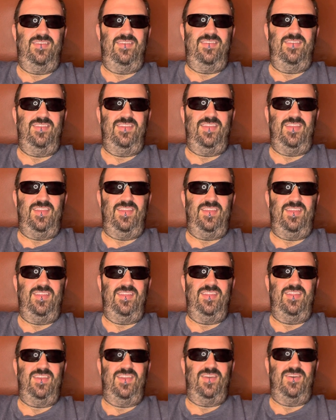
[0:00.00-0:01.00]

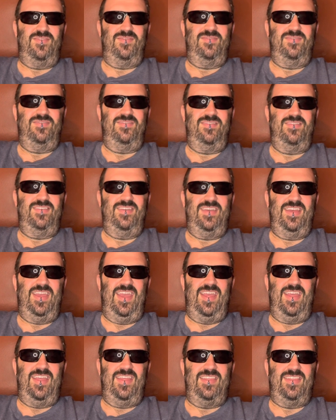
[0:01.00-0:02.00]
you know,
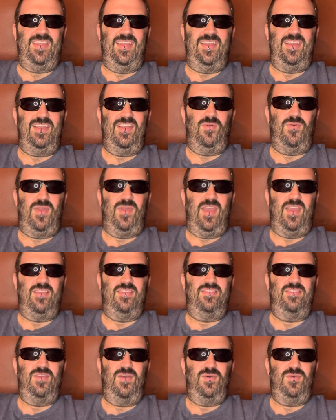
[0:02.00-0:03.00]
it's like, okay,
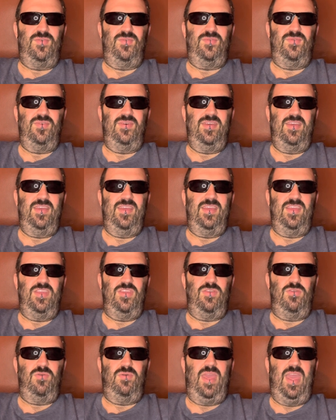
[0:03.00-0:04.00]
so
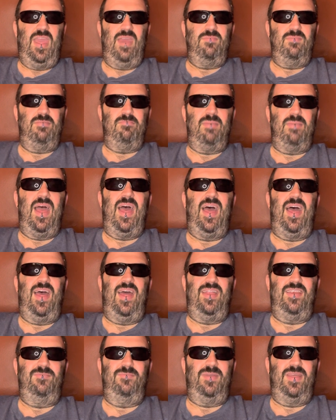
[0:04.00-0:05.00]
you can't be
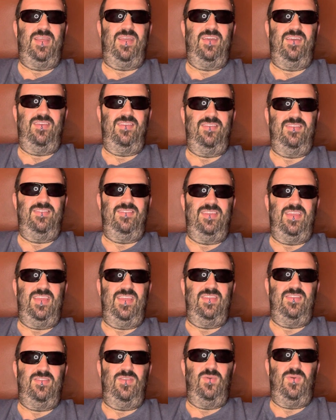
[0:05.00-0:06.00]
mad because
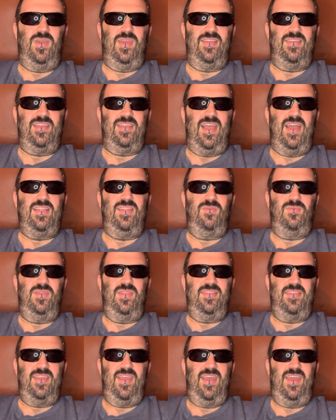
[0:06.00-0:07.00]
he's doing exactly what he
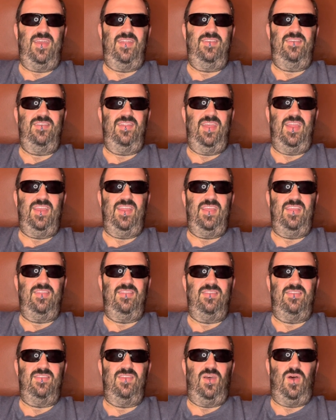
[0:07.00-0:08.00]
said and
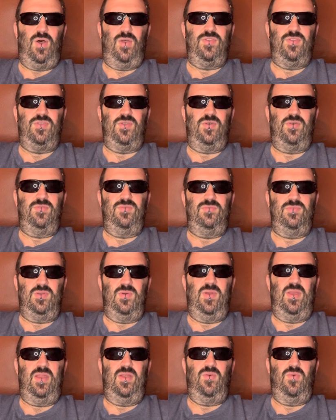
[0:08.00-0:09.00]
he's also
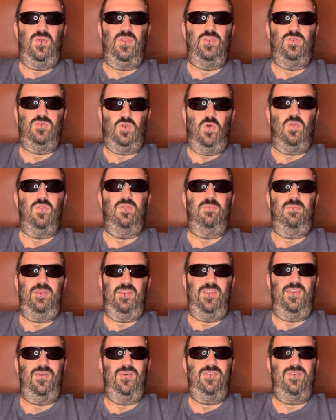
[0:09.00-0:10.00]
doing what you told him to
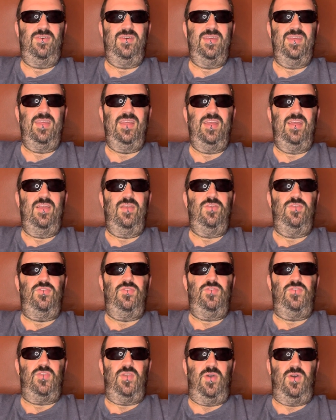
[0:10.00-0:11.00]
do.
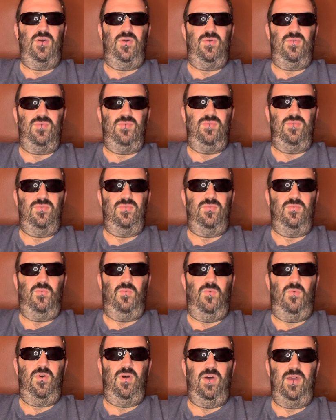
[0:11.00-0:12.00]
So
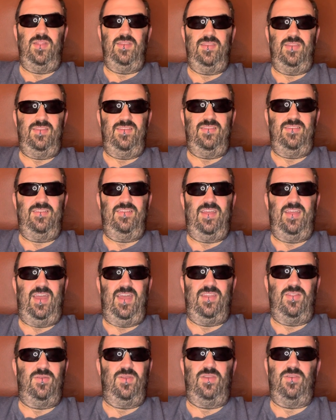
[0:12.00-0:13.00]
what? I
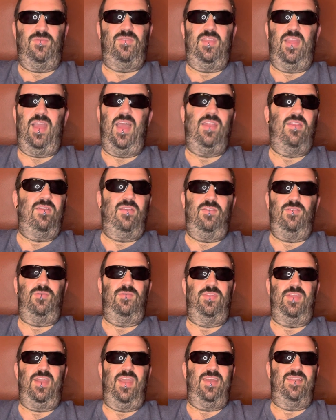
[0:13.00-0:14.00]
don't understand. I don't
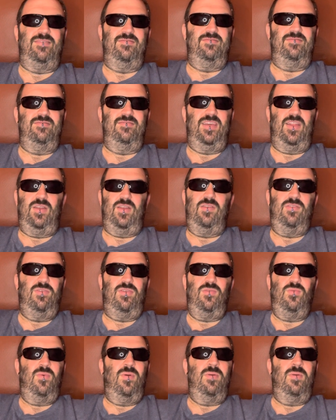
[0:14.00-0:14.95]
understand. I don't understand